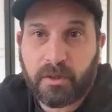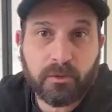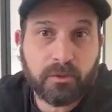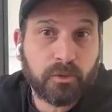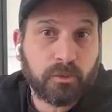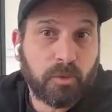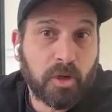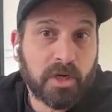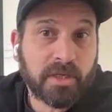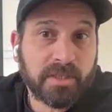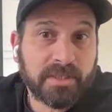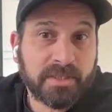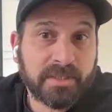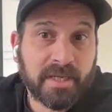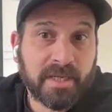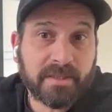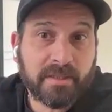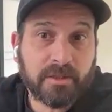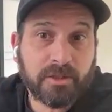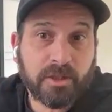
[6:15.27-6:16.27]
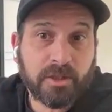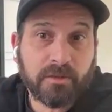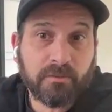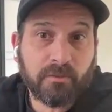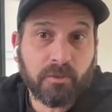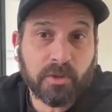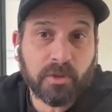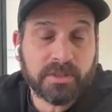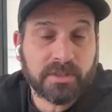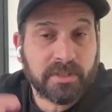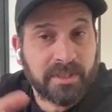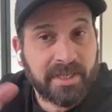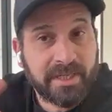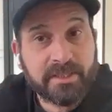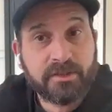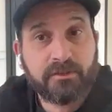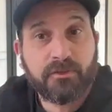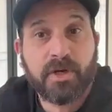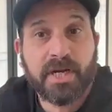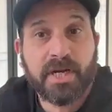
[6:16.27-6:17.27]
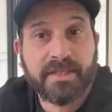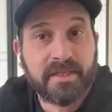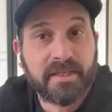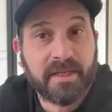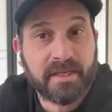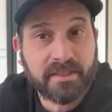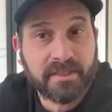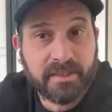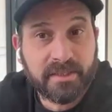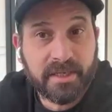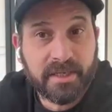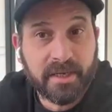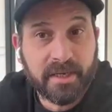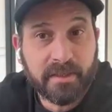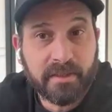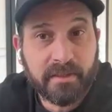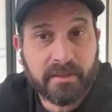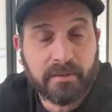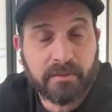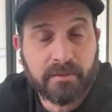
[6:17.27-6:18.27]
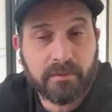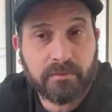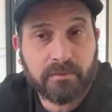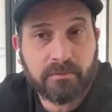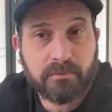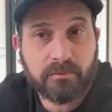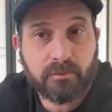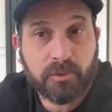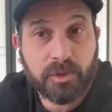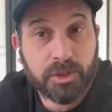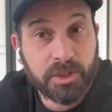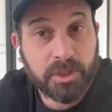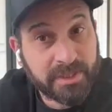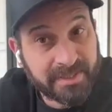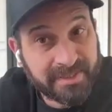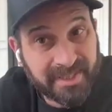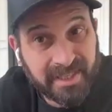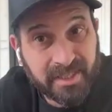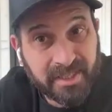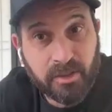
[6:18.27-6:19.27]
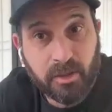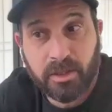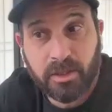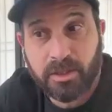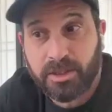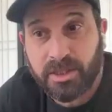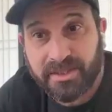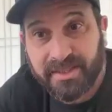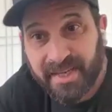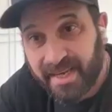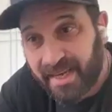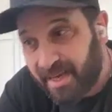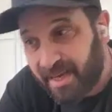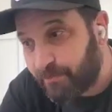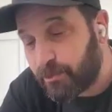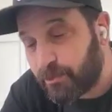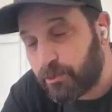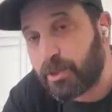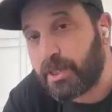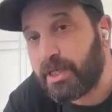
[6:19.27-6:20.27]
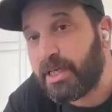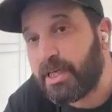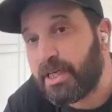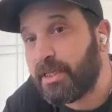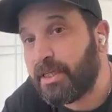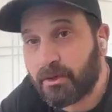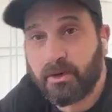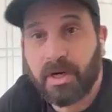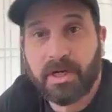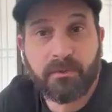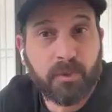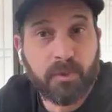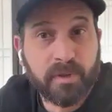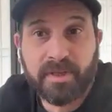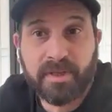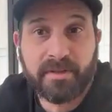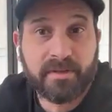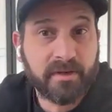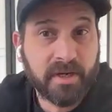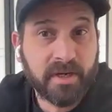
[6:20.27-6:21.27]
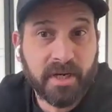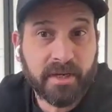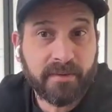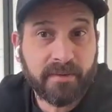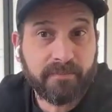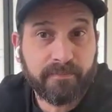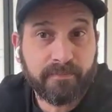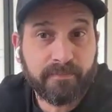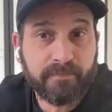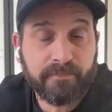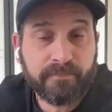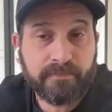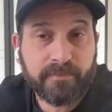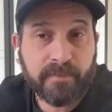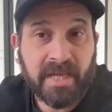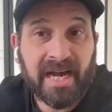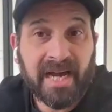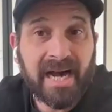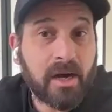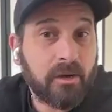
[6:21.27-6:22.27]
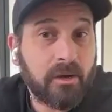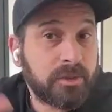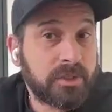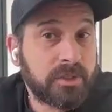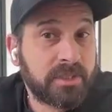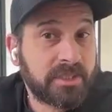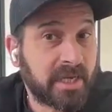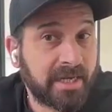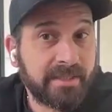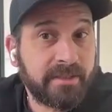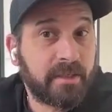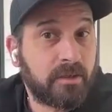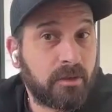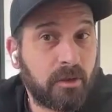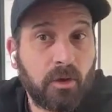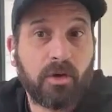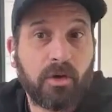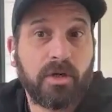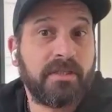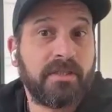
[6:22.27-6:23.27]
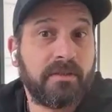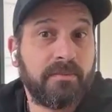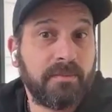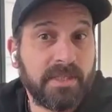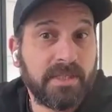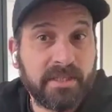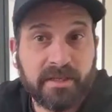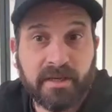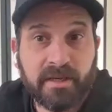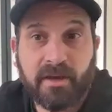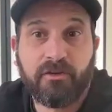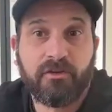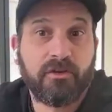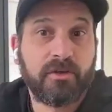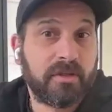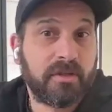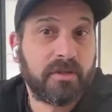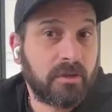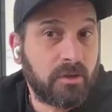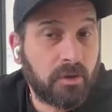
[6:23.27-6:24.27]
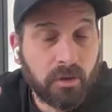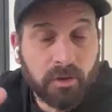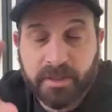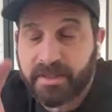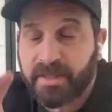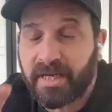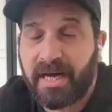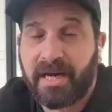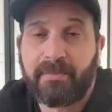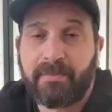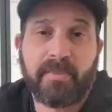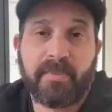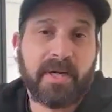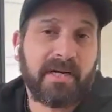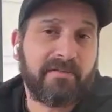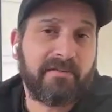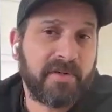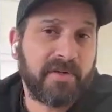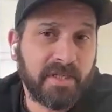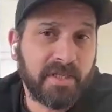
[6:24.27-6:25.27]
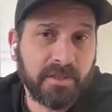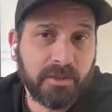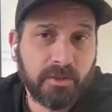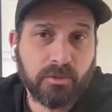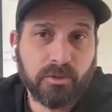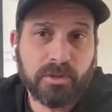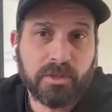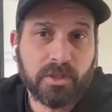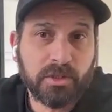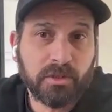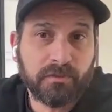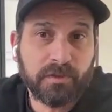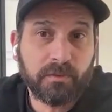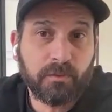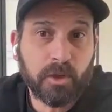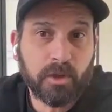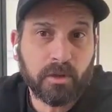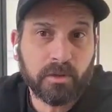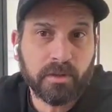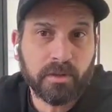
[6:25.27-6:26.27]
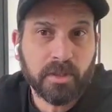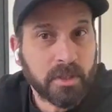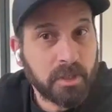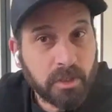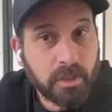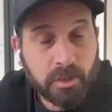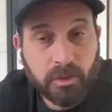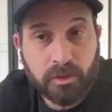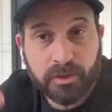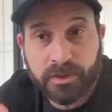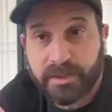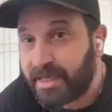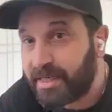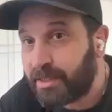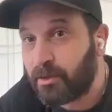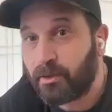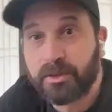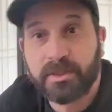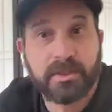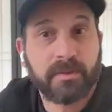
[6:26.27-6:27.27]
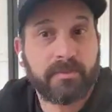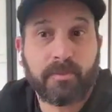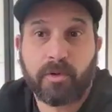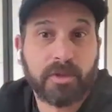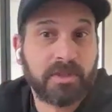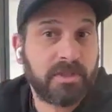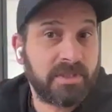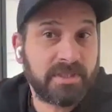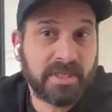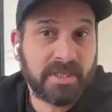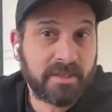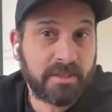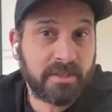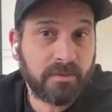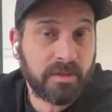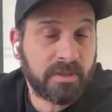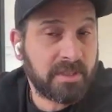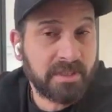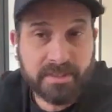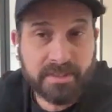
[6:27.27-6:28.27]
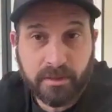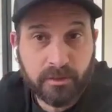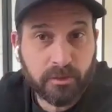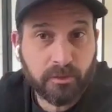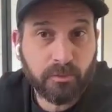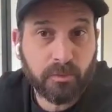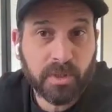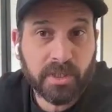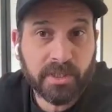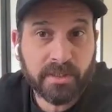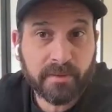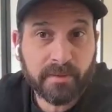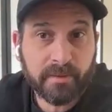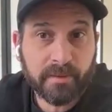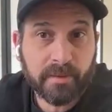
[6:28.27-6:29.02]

go-to-market strategy was let's create an SDK, which is a technology they have to integrate within their game outside the current mediation, the current AppLovin and Unities of the world, because they don't support this ad unit. It's a new one.